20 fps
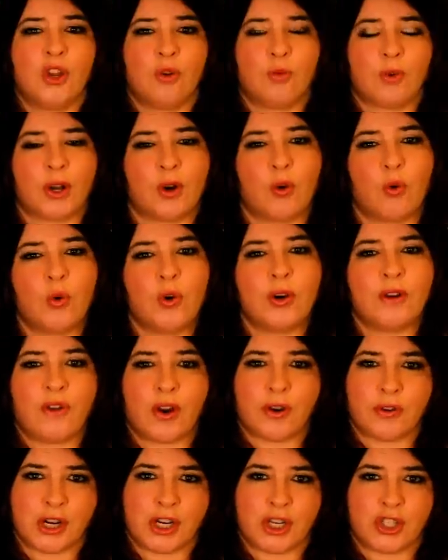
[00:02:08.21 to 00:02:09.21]
where all of
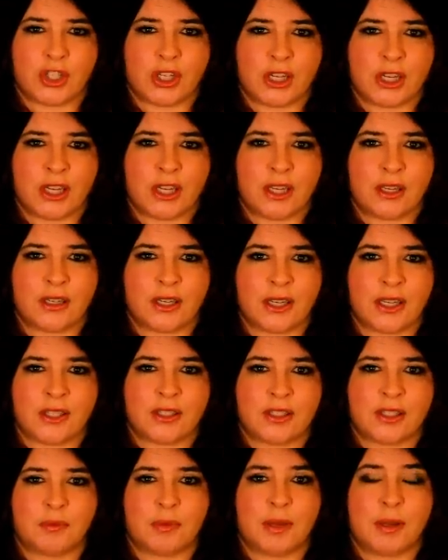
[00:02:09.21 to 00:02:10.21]
our energy
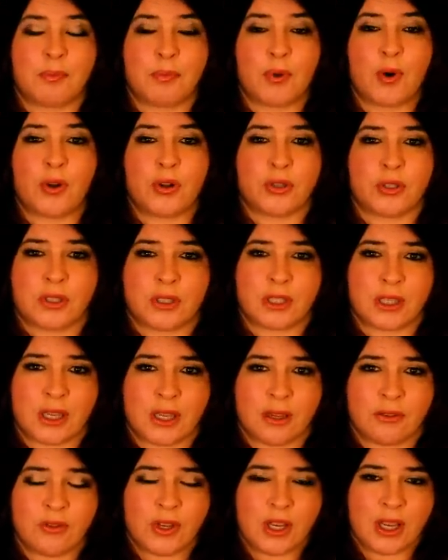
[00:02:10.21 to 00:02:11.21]
needs to be
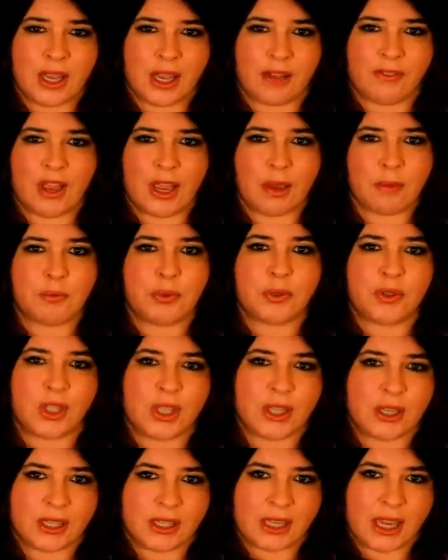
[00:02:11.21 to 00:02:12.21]
positive, have
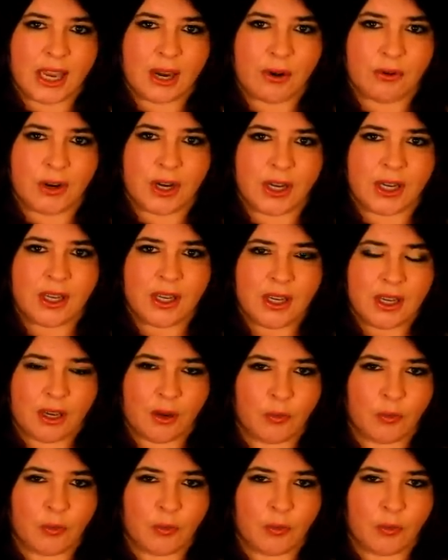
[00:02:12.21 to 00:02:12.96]
empathy and caring,